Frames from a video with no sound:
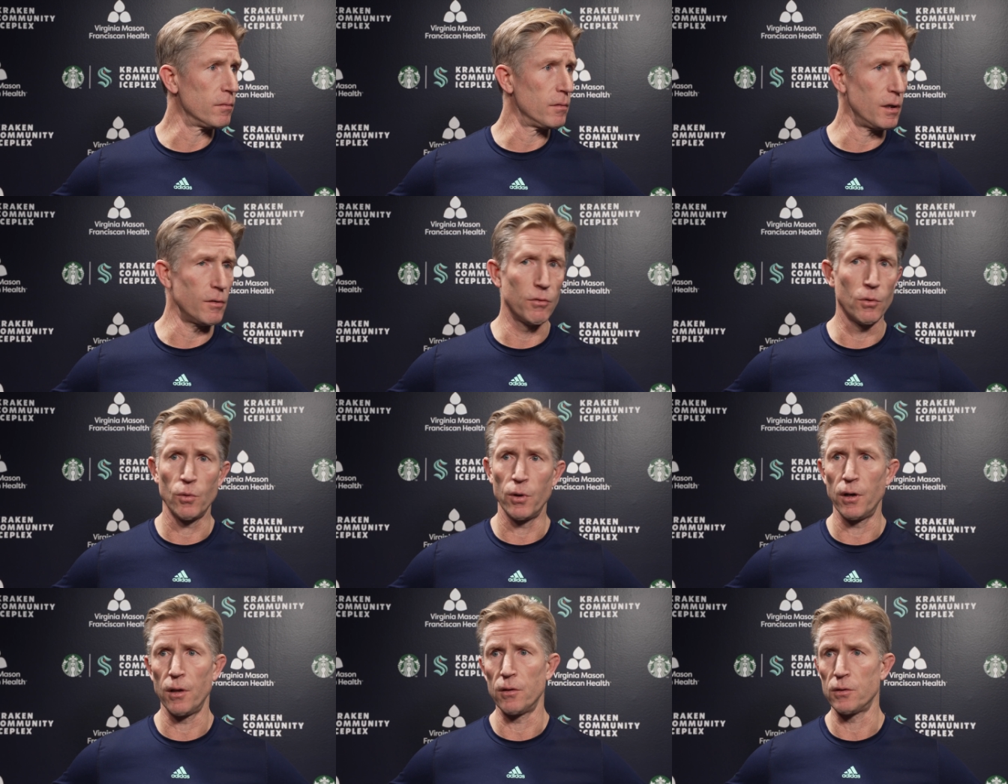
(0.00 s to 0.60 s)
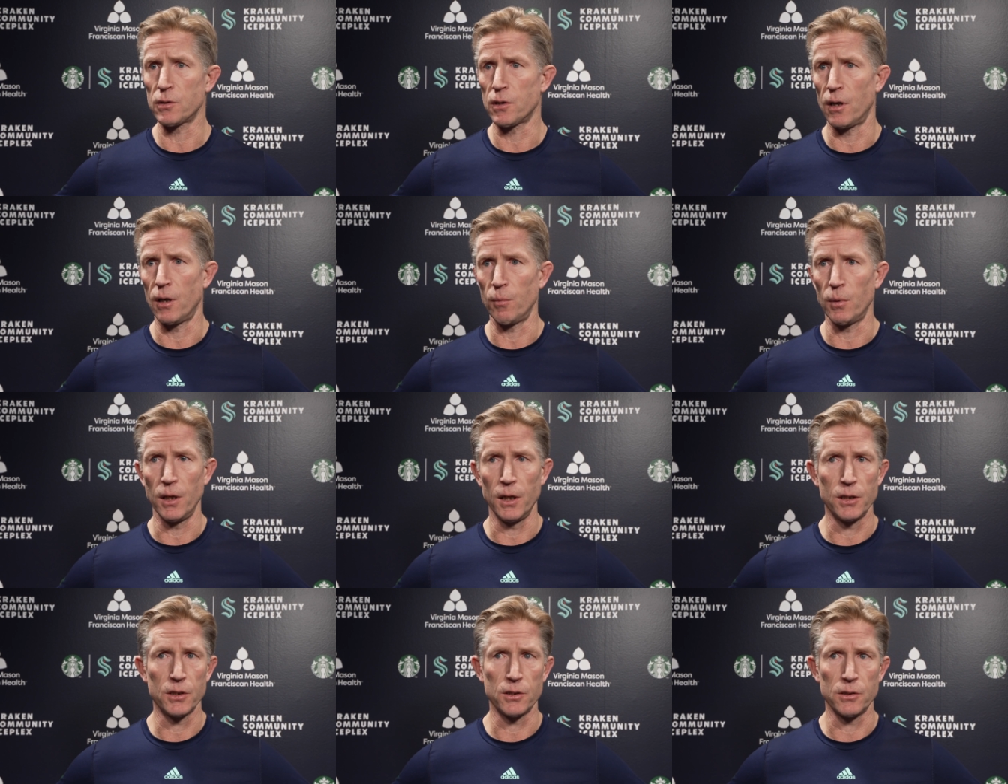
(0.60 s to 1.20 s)
Every one of those
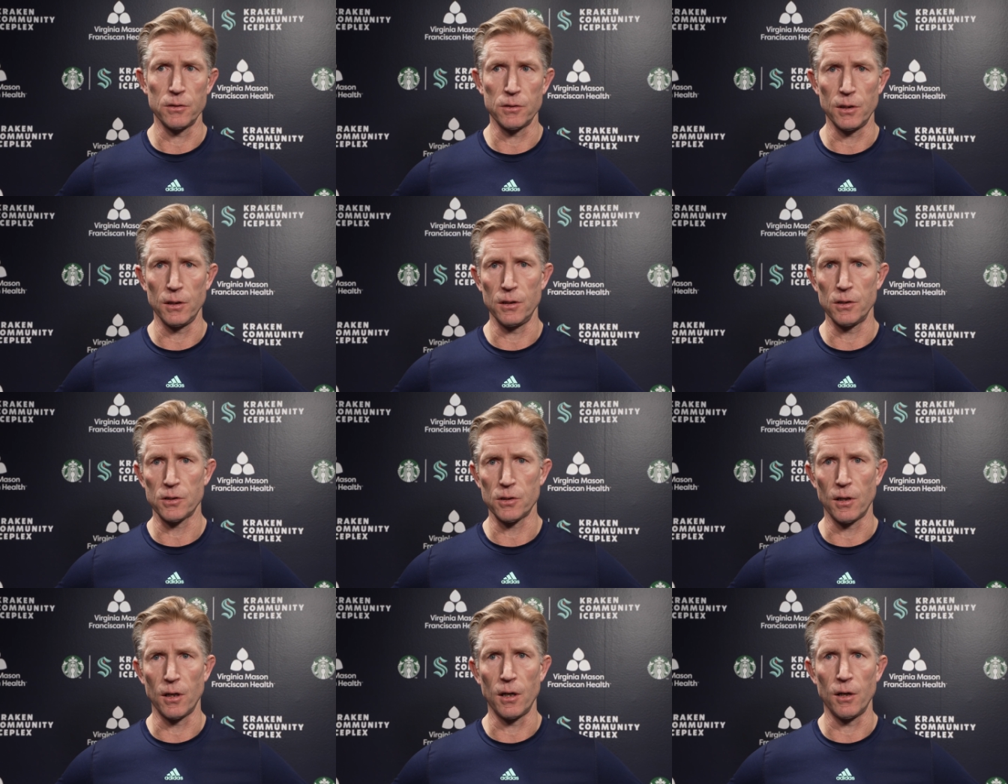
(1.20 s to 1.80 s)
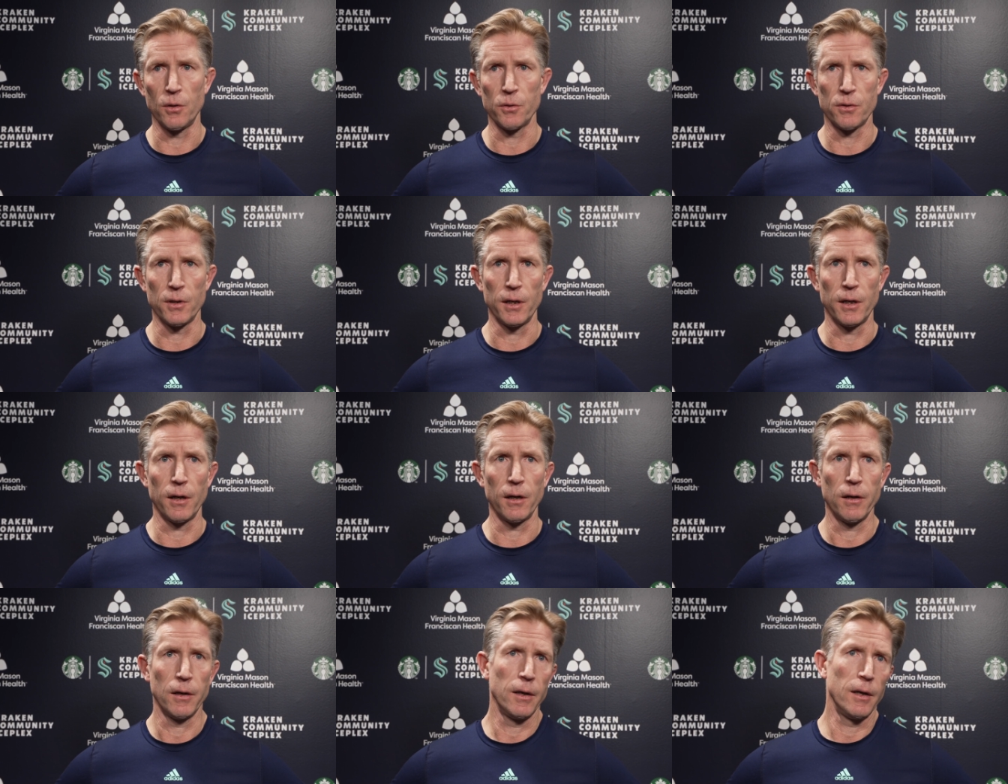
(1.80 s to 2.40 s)
combinations that you saw out
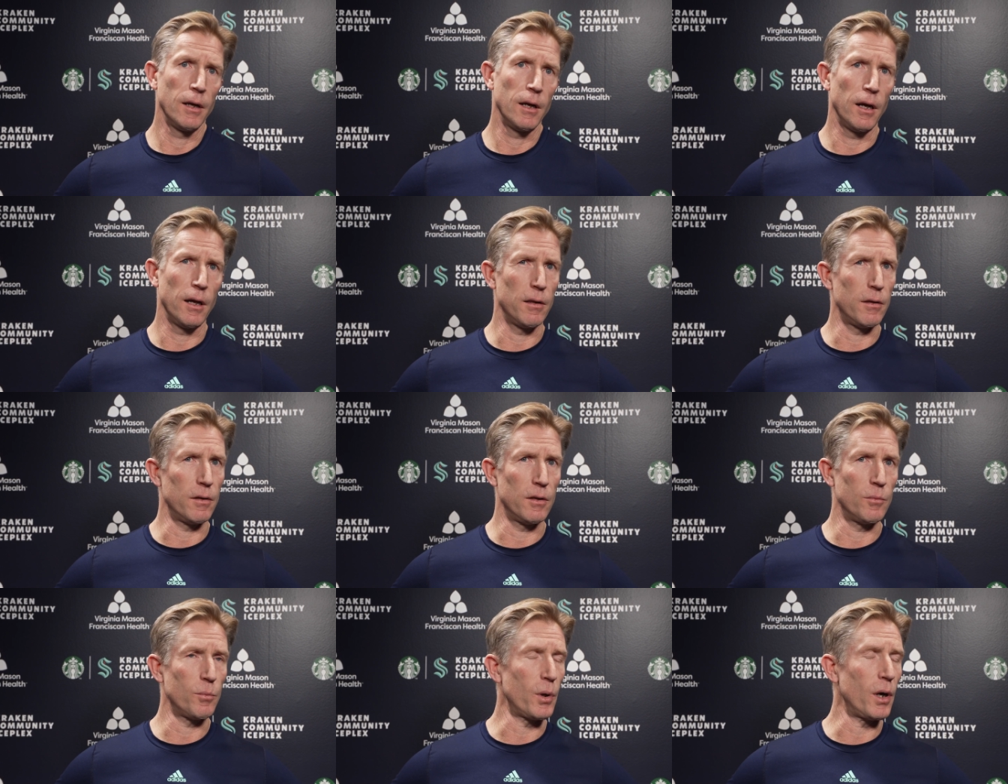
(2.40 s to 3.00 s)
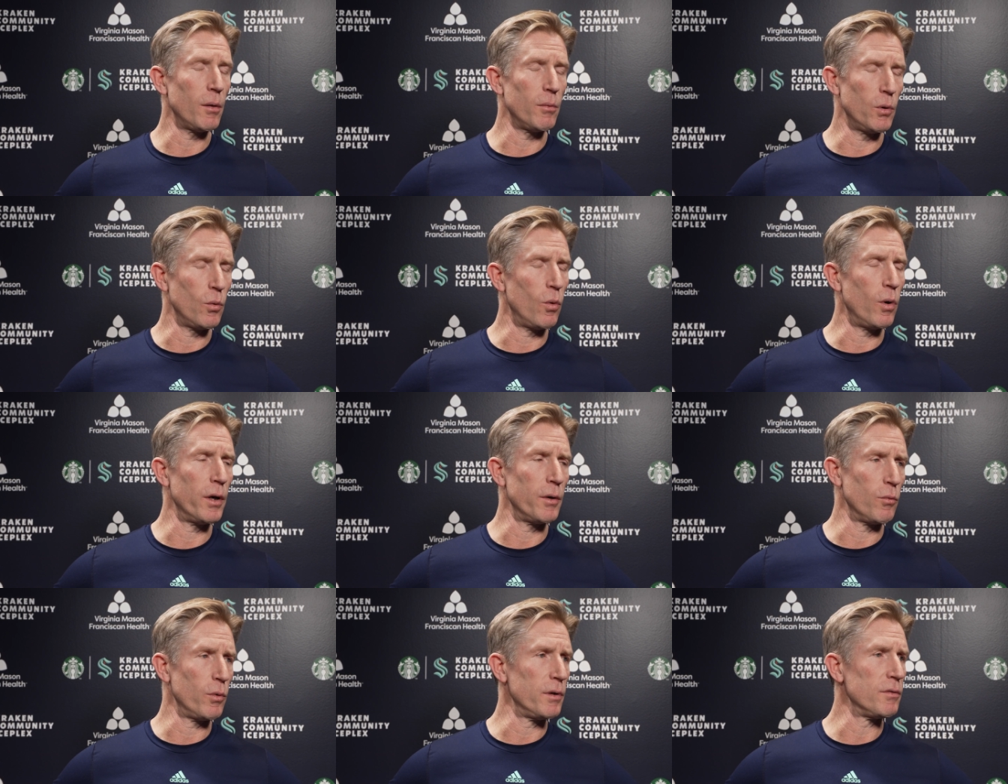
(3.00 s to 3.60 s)
there, other than probably
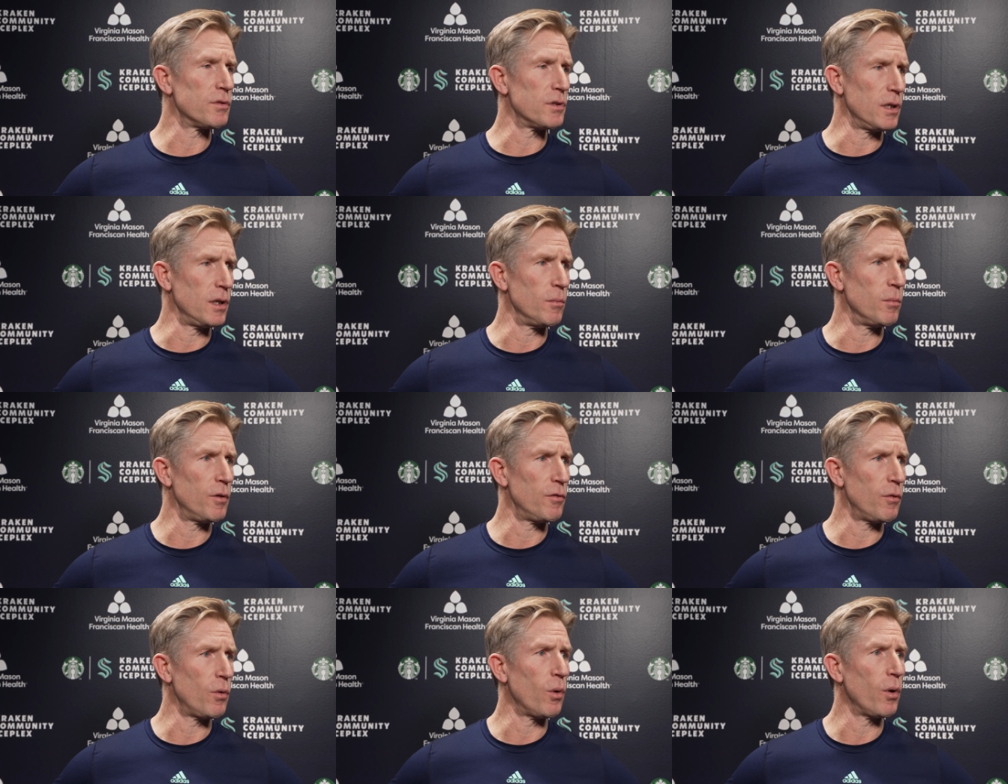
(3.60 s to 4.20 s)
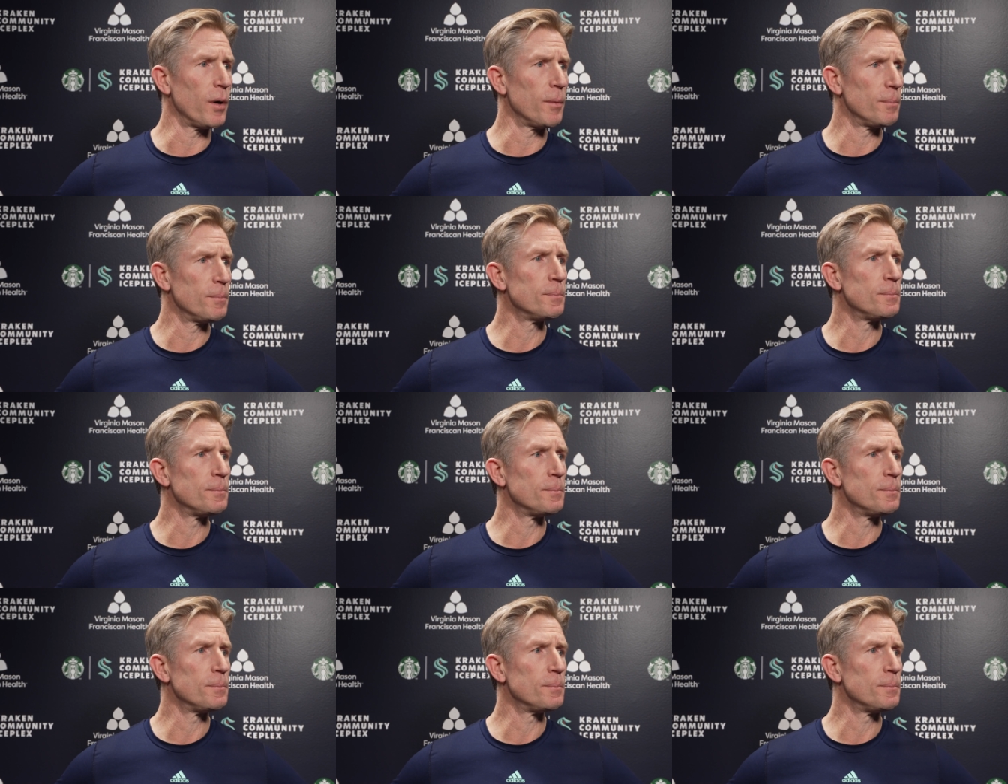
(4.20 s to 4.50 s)
one we've seen before.